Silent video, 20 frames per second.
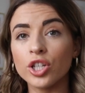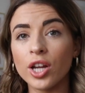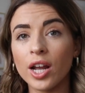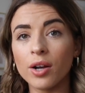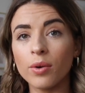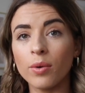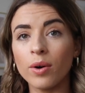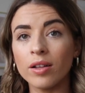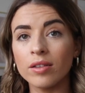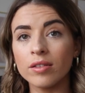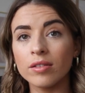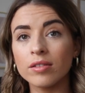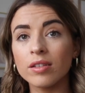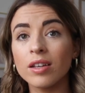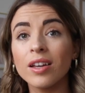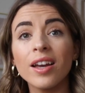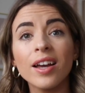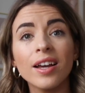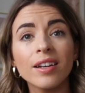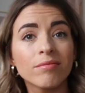check
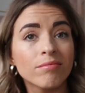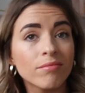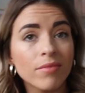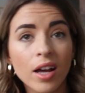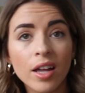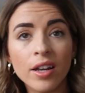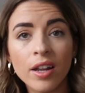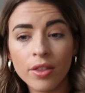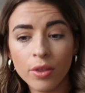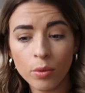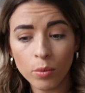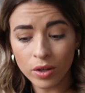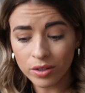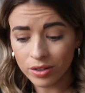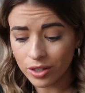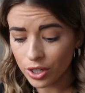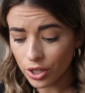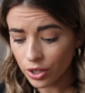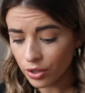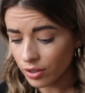ones. Another
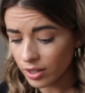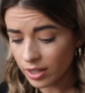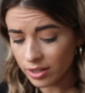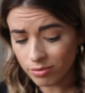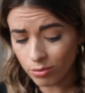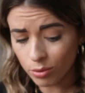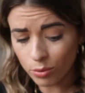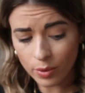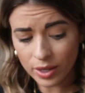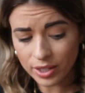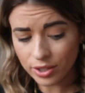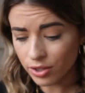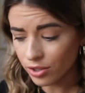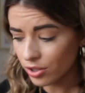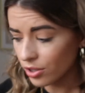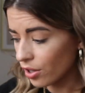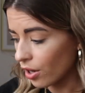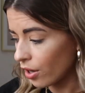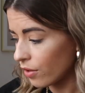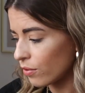one that is always
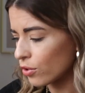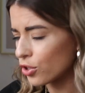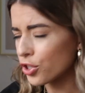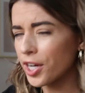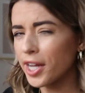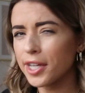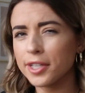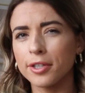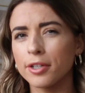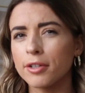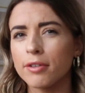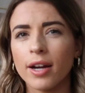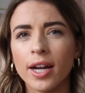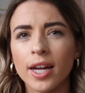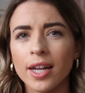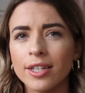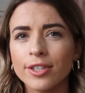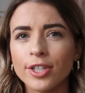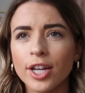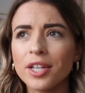good to go for. Checks are
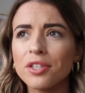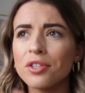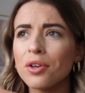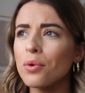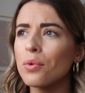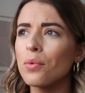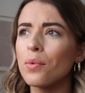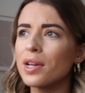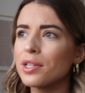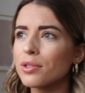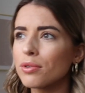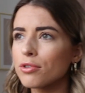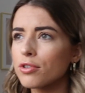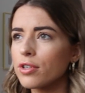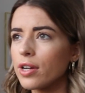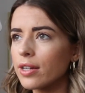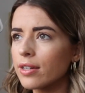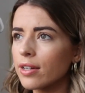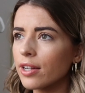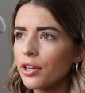great. Checks are always on
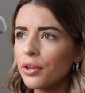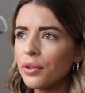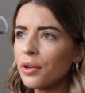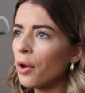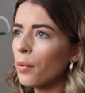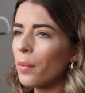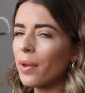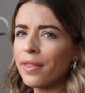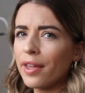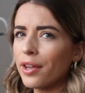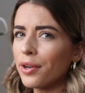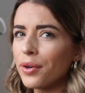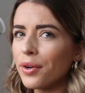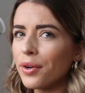trend. I don't know when they're